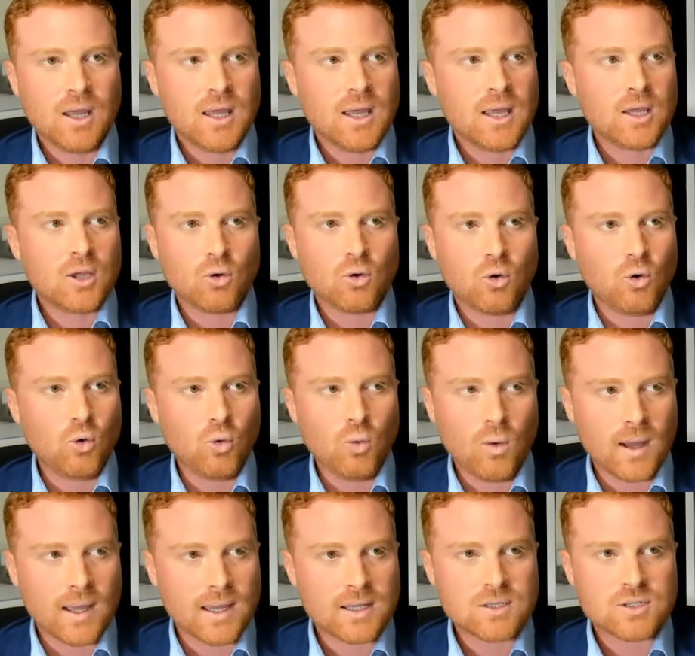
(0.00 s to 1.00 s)
He
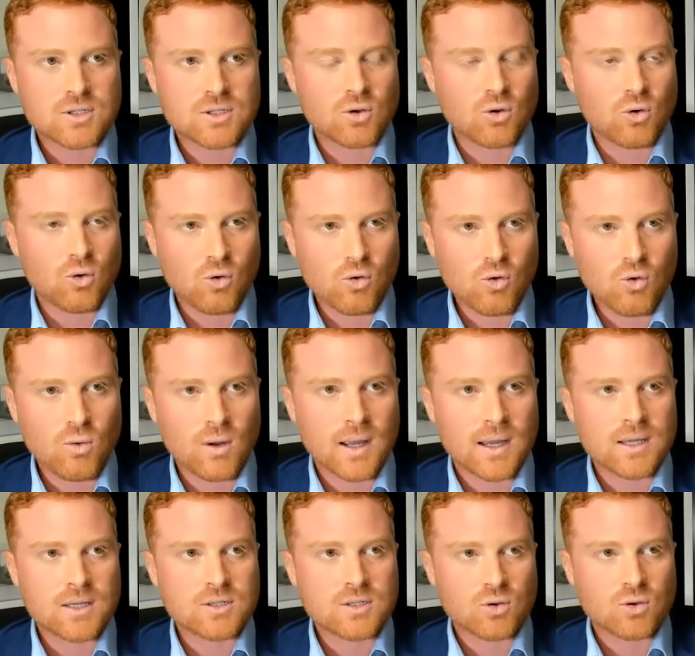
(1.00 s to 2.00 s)
always,
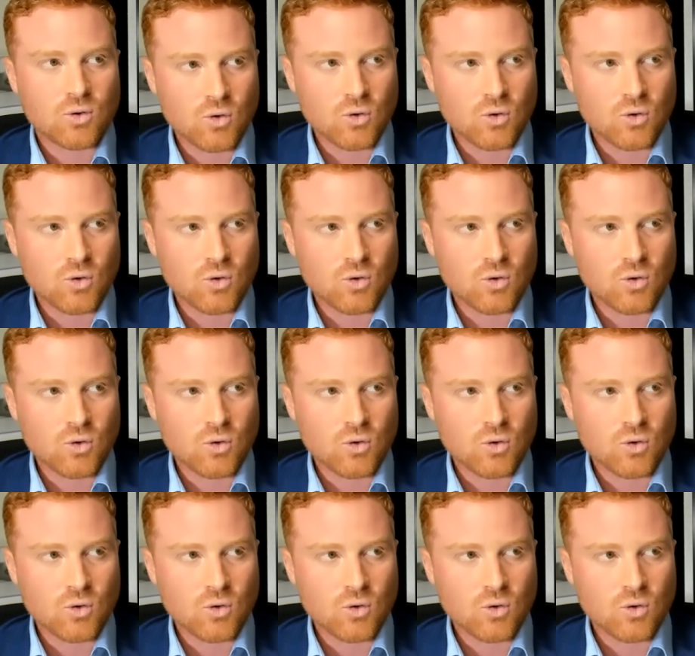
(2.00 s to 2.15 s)
always,